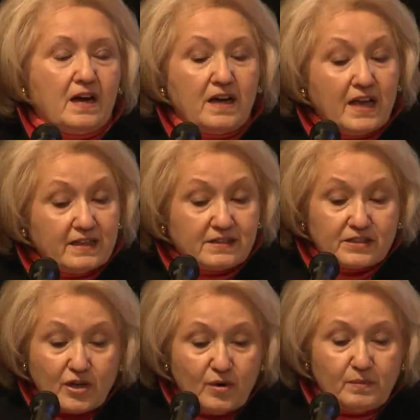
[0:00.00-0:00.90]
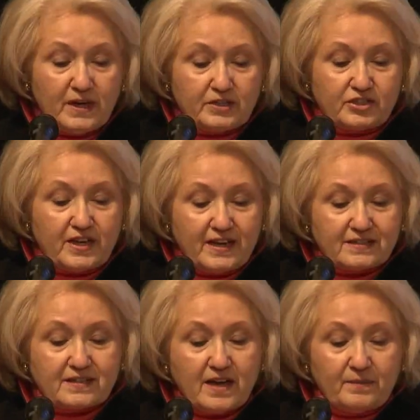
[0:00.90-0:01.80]
And so much
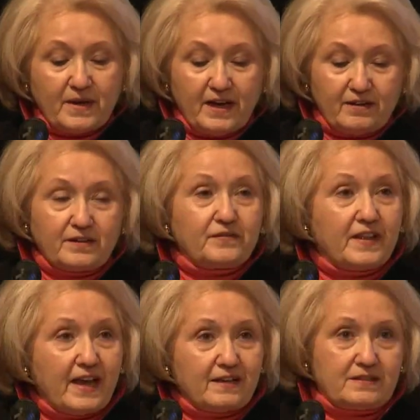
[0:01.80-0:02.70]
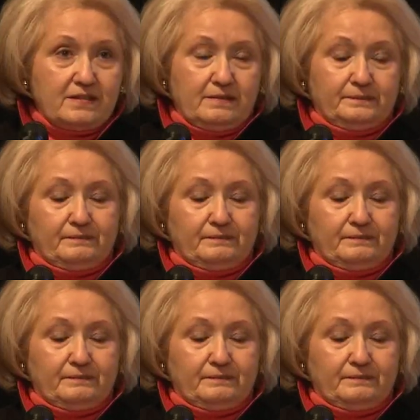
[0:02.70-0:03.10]
has come out of that.